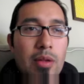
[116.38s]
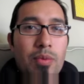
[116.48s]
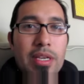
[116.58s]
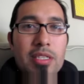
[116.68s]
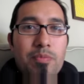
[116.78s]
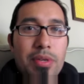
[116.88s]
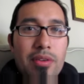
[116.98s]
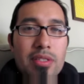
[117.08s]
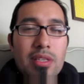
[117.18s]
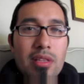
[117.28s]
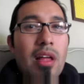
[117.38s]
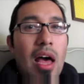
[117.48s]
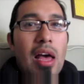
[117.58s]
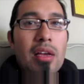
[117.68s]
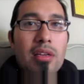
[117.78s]
We experience a
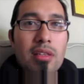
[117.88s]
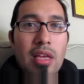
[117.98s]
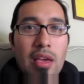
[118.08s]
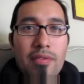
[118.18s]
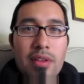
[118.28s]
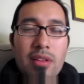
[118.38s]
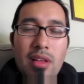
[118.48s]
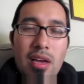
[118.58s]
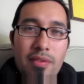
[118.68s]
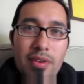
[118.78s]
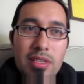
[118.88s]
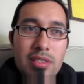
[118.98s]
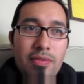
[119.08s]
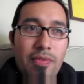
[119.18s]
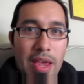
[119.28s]
lot in life, and a lot of us
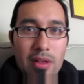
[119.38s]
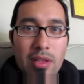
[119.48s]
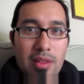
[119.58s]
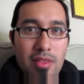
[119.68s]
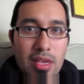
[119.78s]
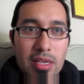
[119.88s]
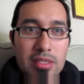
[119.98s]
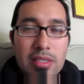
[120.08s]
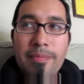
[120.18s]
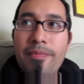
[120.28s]
fail at things.